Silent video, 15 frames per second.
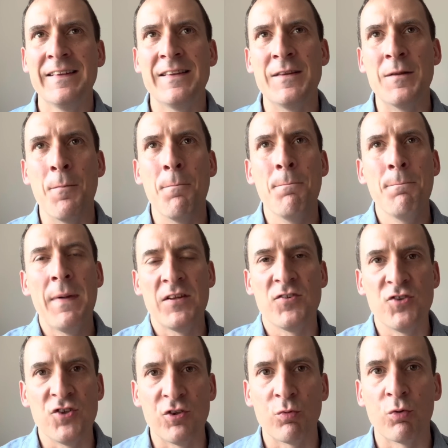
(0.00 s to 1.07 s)
the
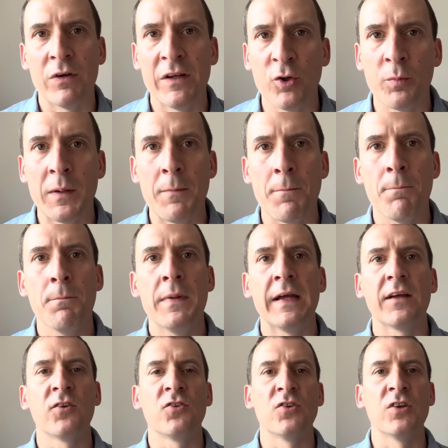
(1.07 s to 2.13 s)
messages were a little bit
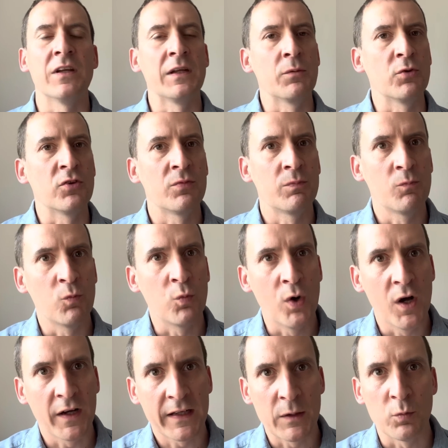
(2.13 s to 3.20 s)
mixed and he was
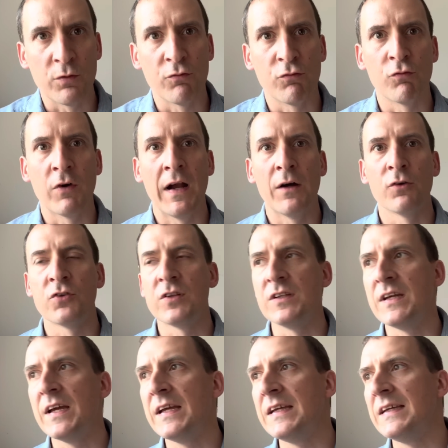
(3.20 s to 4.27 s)
working with Raul,
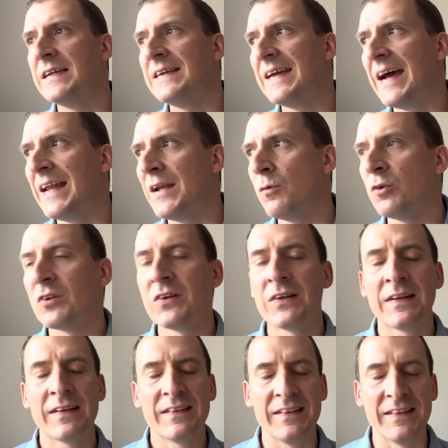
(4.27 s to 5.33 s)
Sanyehi, and it was,
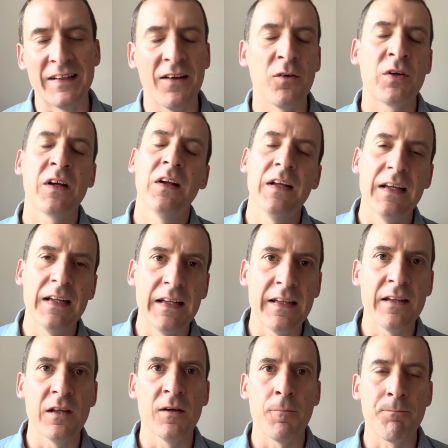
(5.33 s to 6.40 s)
you know, clearly
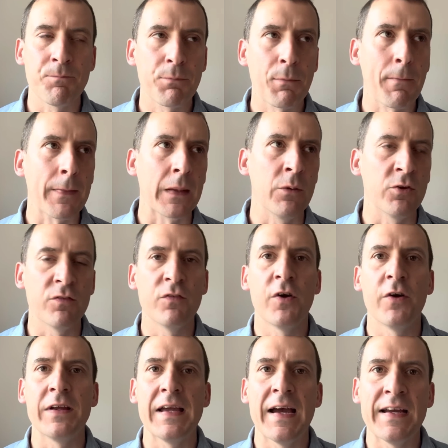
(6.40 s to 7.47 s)
there was a
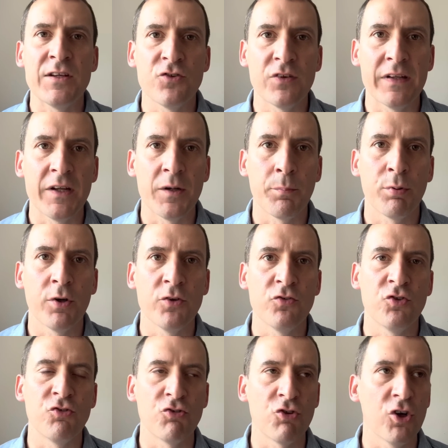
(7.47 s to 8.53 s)
very agent-led approach
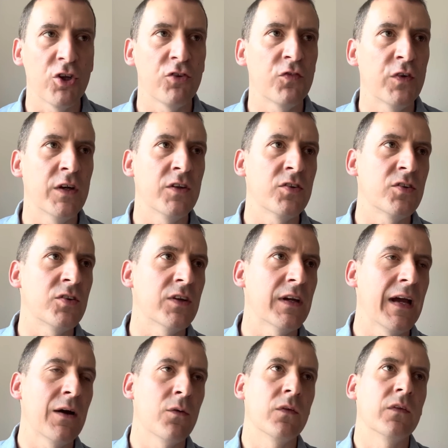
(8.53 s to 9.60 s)
to transfers, to
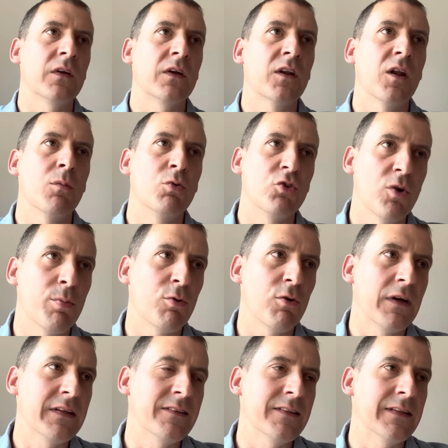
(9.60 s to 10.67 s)
how the club was
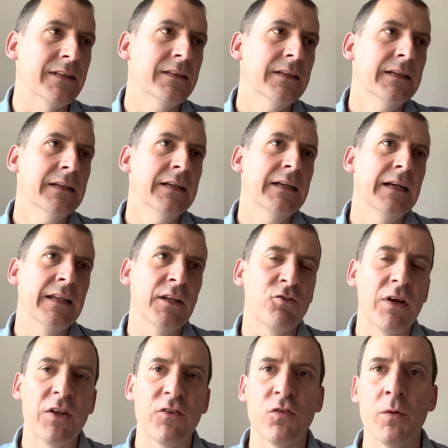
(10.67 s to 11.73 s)
operating in the
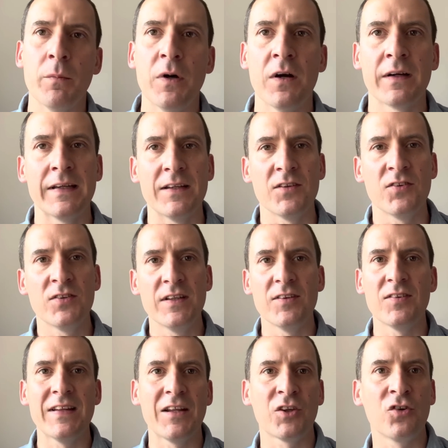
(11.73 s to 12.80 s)
transfer market. Since
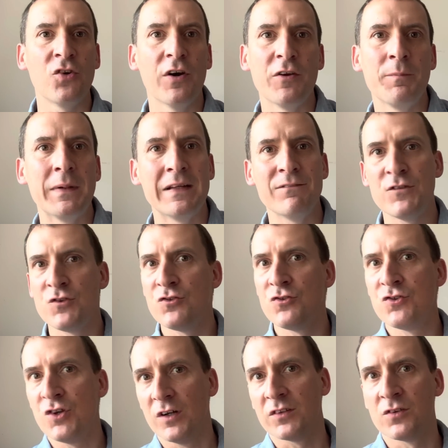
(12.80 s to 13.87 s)
that's kind of been
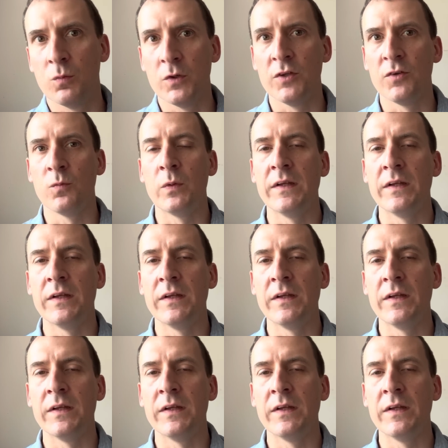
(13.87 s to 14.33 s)
chucked to one